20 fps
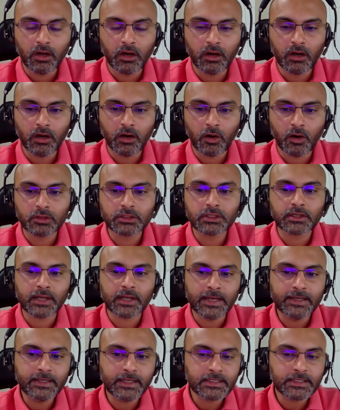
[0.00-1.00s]
On the
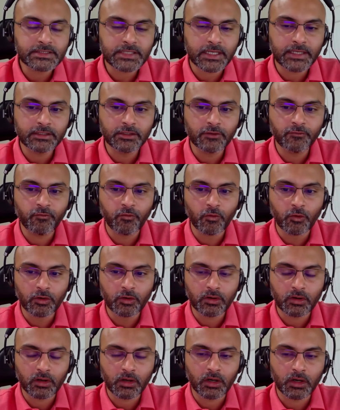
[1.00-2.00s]
right hand side, the
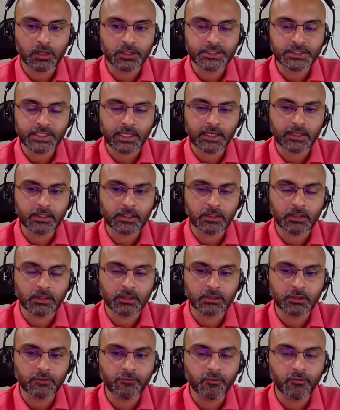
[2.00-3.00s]
four
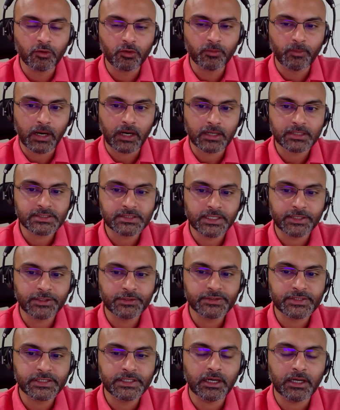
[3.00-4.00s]
bars that
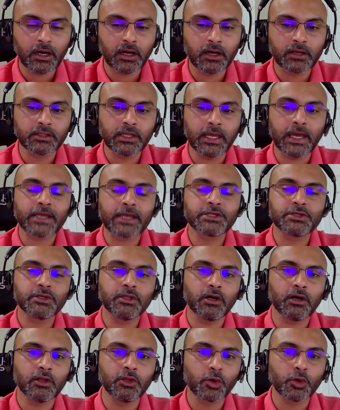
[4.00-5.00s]
you see are the
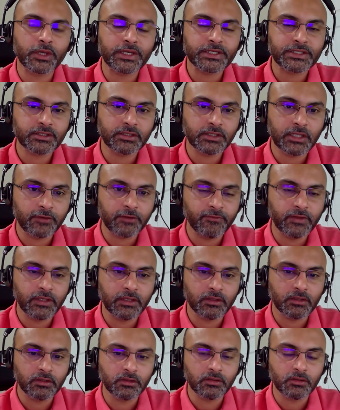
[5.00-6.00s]
actual allocation that
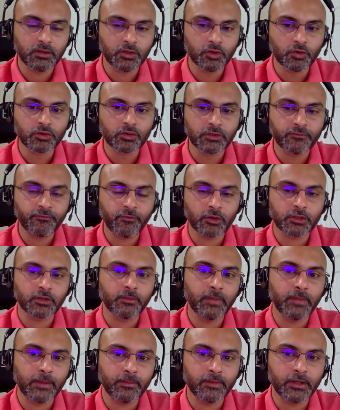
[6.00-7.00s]
we do for the
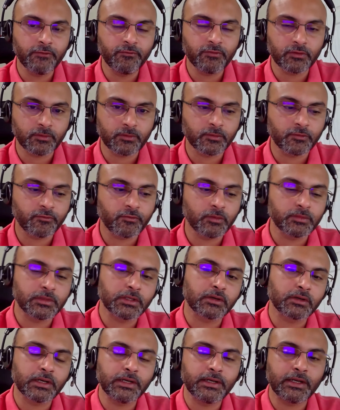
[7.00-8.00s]
memory from
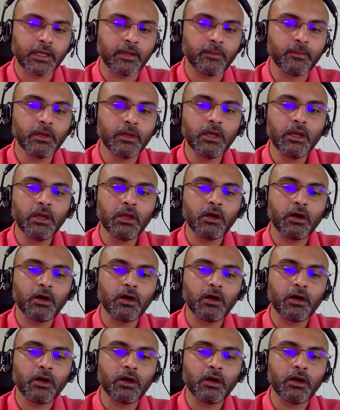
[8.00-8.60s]
the runtime.